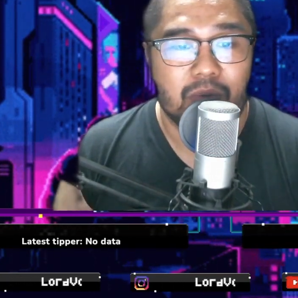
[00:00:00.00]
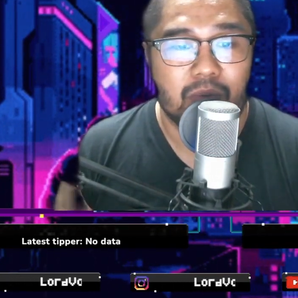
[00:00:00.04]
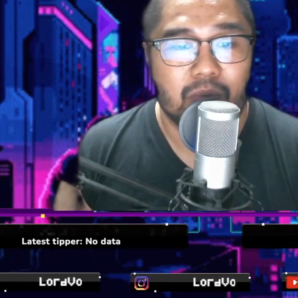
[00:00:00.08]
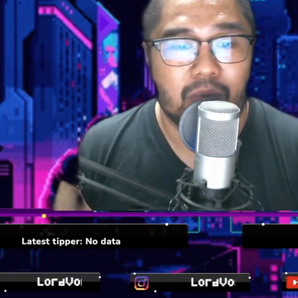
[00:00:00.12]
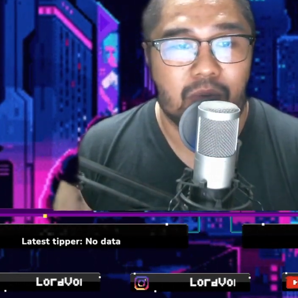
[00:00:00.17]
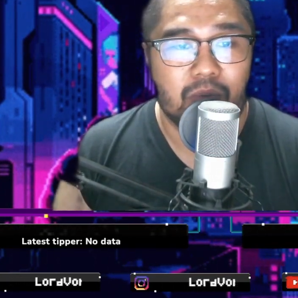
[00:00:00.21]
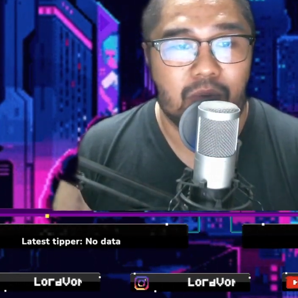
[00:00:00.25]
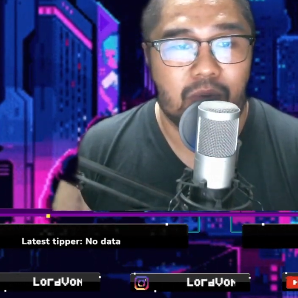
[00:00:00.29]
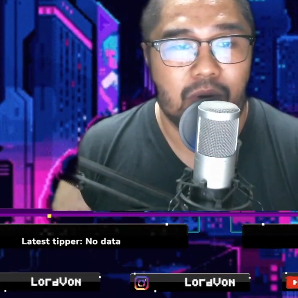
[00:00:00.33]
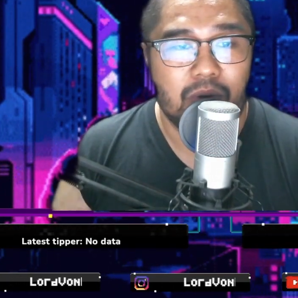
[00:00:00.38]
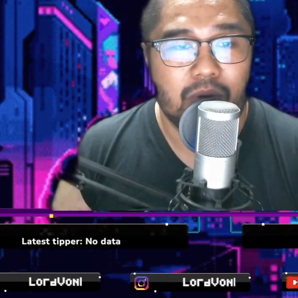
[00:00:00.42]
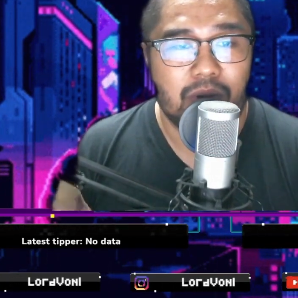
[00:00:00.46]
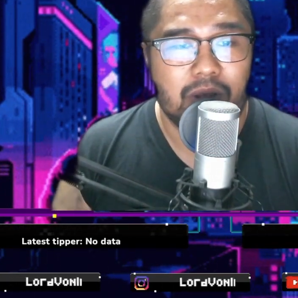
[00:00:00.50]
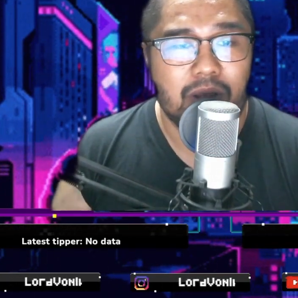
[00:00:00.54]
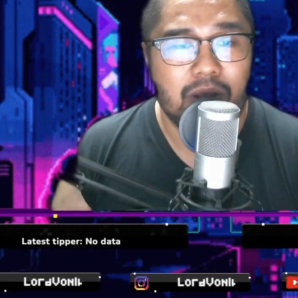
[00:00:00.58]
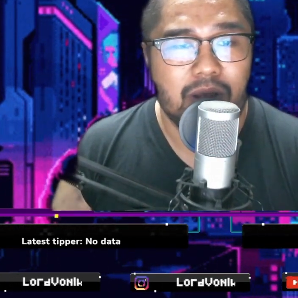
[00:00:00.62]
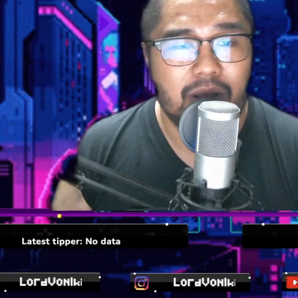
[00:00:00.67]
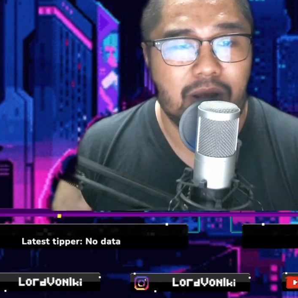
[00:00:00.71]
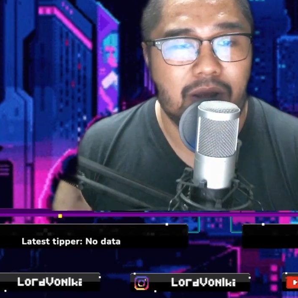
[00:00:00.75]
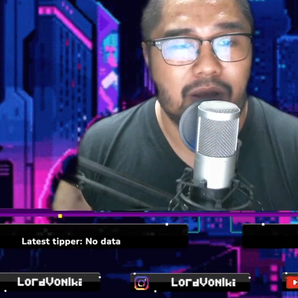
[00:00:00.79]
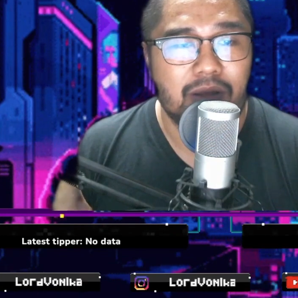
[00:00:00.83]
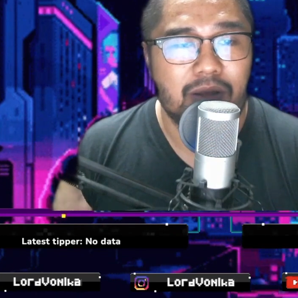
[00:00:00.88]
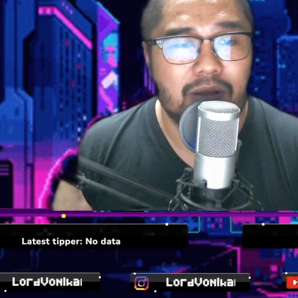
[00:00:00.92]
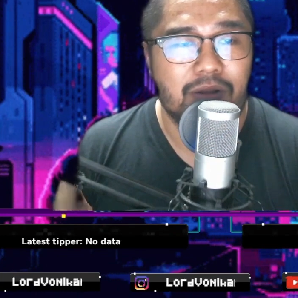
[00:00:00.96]

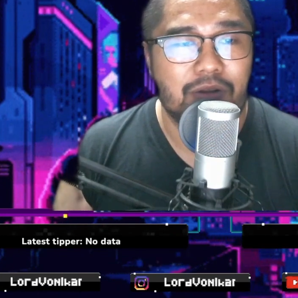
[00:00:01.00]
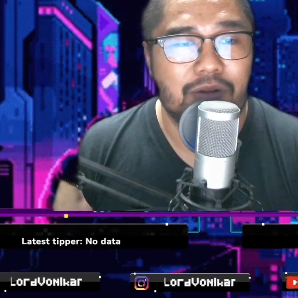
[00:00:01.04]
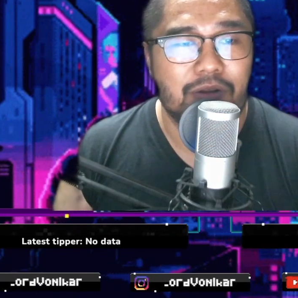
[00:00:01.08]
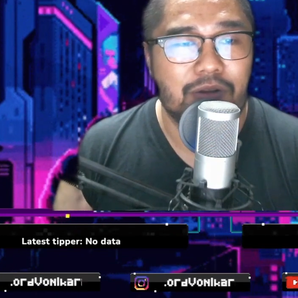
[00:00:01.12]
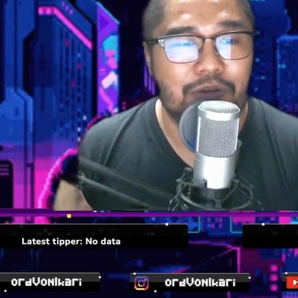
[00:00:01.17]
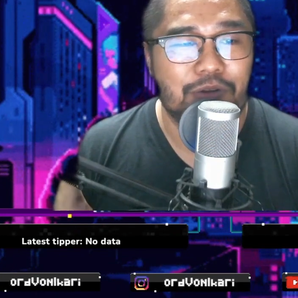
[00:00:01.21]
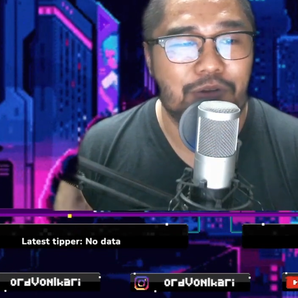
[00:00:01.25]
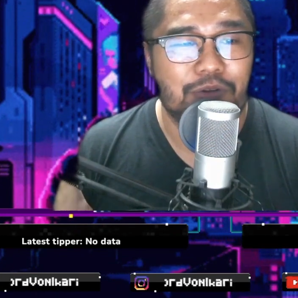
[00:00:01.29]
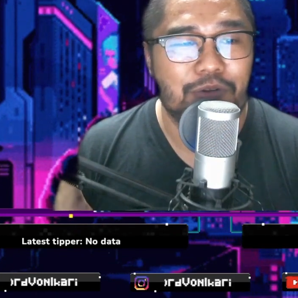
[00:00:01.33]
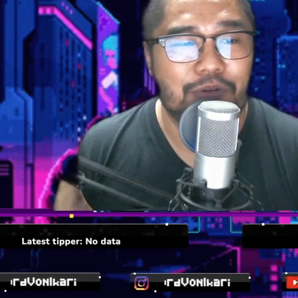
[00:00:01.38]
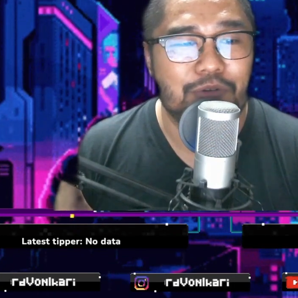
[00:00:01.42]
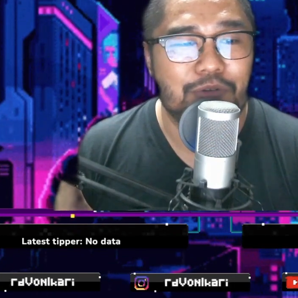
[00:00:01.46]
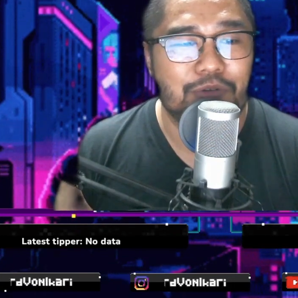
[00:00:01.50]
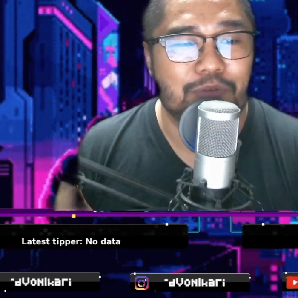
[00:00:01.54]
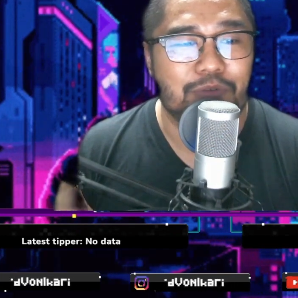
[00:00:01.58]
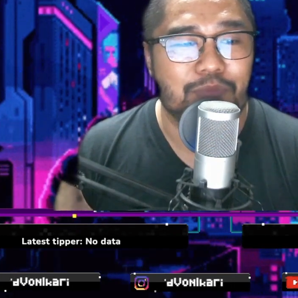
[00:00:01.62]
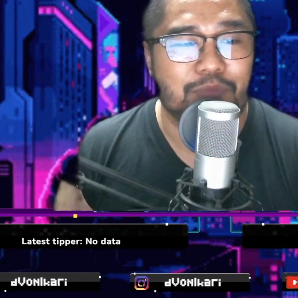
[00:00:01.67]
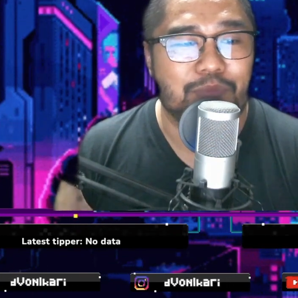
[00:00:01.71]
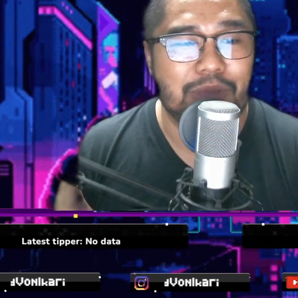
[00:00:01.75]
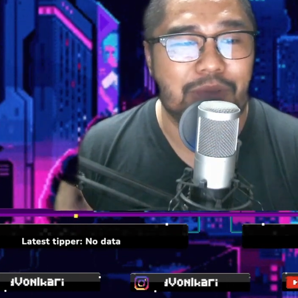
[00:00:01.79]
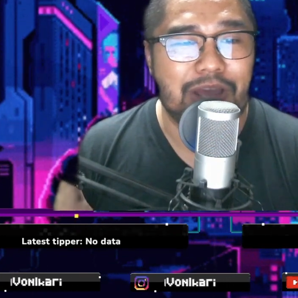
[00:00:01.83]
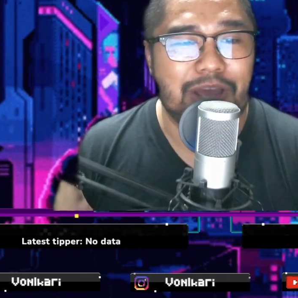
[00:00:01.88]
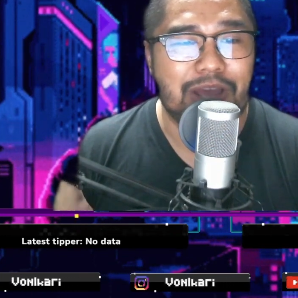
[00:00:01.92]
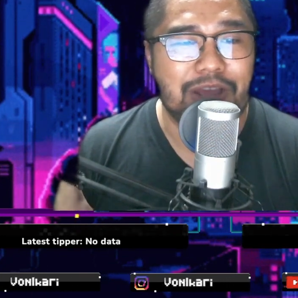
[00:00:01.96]
Woohoo!
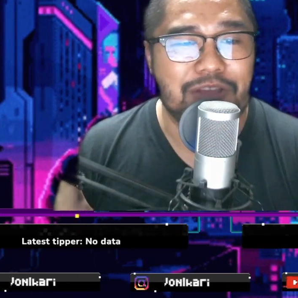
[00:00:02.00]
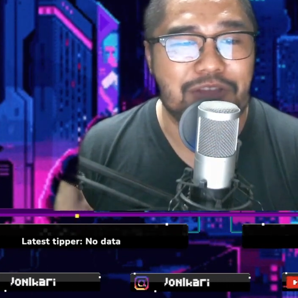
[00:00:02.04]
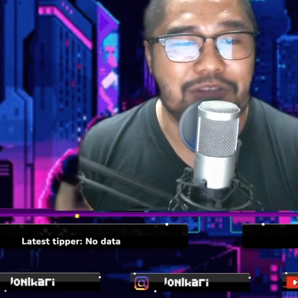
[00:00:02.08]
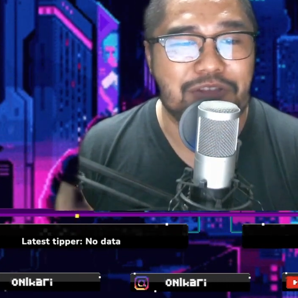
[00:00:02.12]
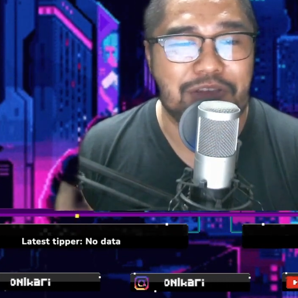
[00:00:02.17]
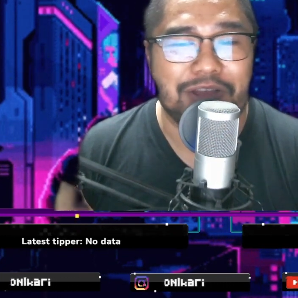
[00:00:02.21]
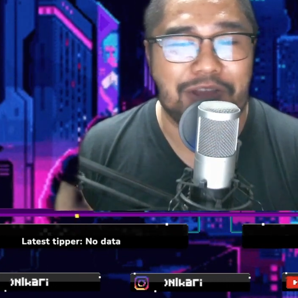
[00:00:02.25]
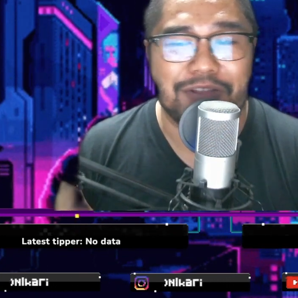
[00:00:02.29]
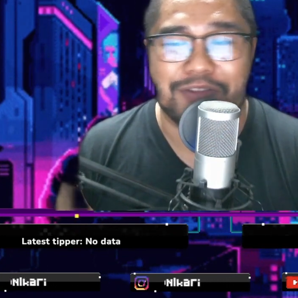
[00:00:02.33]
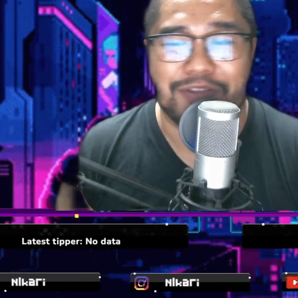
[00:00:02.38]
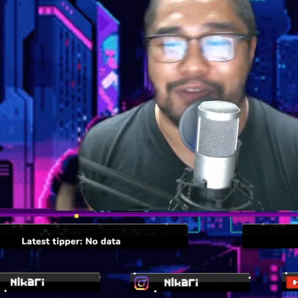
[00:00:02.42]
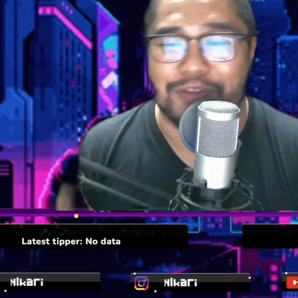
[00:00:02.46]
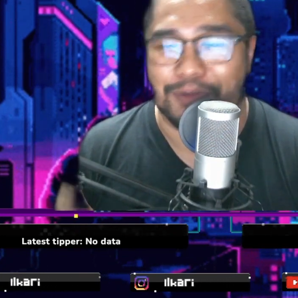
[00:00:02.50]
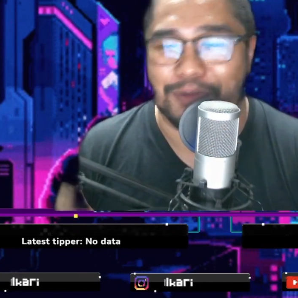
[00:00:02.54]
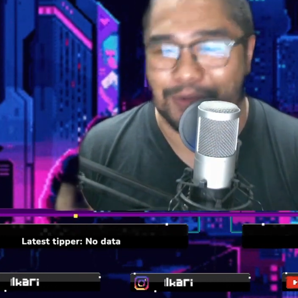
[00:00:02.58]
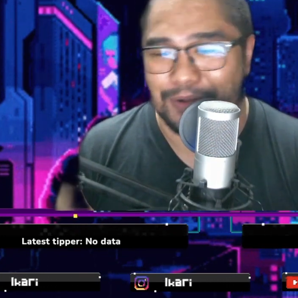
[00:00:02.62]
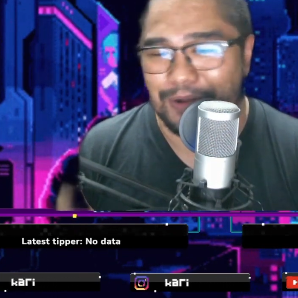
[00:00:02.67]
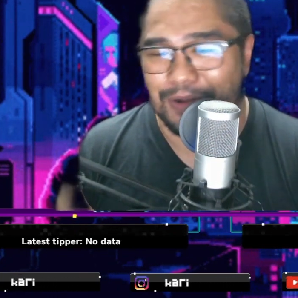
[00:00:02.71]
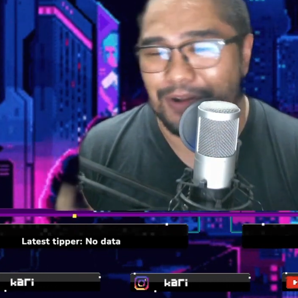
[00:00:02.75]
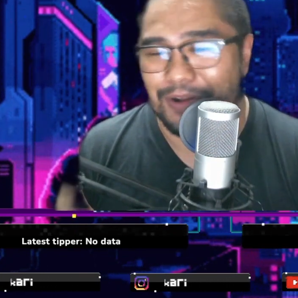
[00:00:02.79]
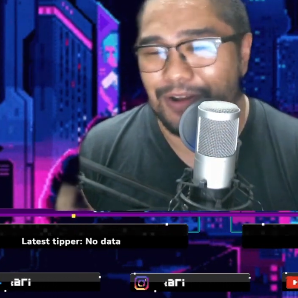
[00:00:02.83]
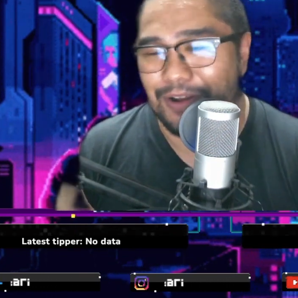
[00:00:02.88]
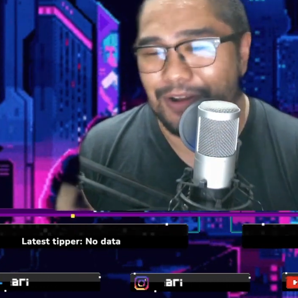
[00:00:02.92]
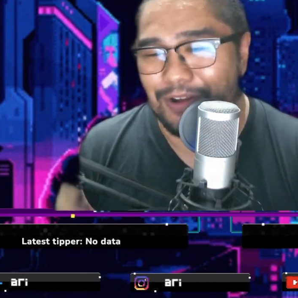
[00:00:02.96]
Be gentle.
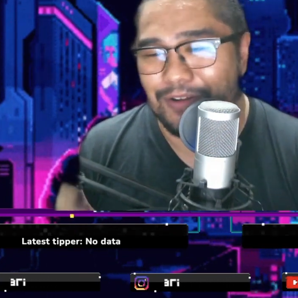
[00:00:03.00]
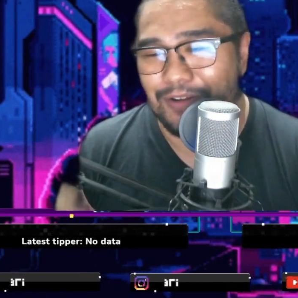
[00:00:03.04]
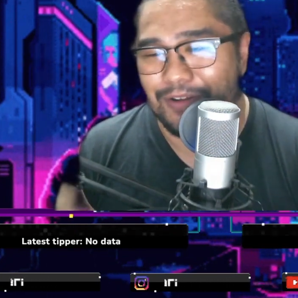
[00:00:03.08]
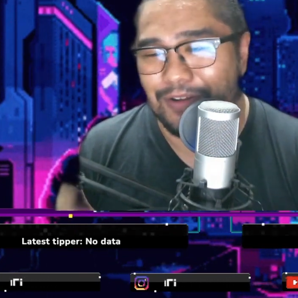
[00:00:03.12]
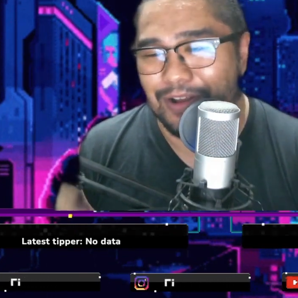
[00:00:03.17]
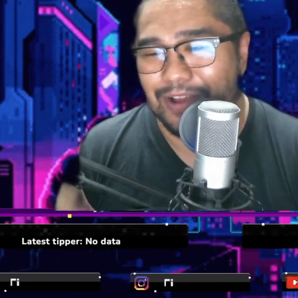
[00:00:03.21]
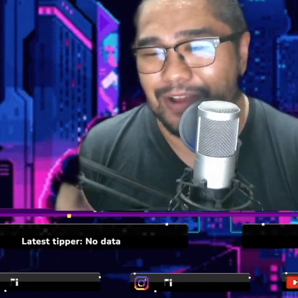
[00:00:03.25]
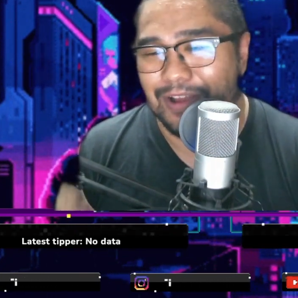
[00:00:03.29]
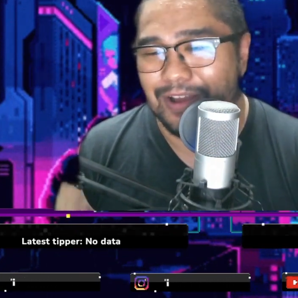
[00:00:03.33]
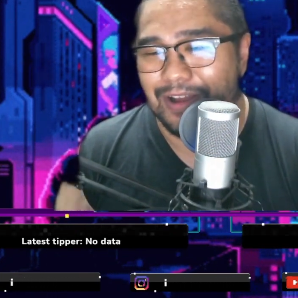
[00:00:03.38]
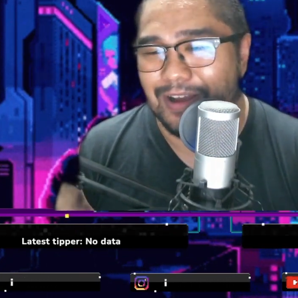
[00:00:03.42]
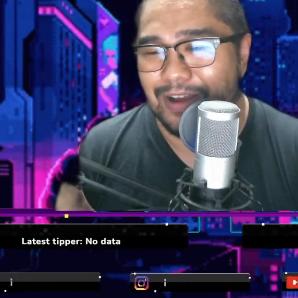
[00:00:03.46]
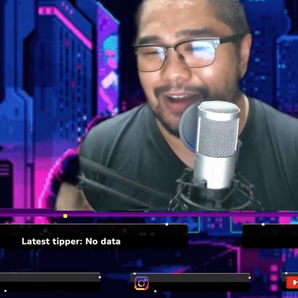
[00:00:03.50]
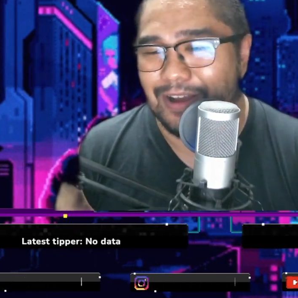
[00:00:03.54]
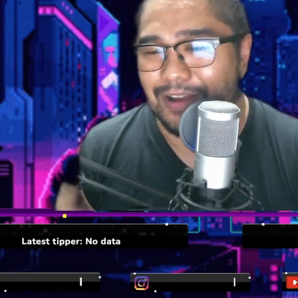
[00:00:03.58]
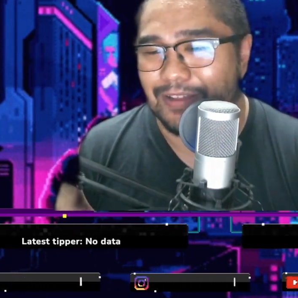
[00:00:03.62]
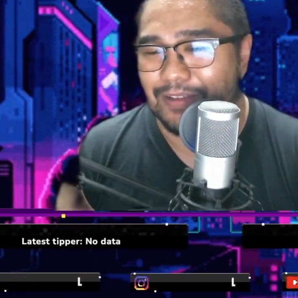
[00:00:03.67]
Oh my god.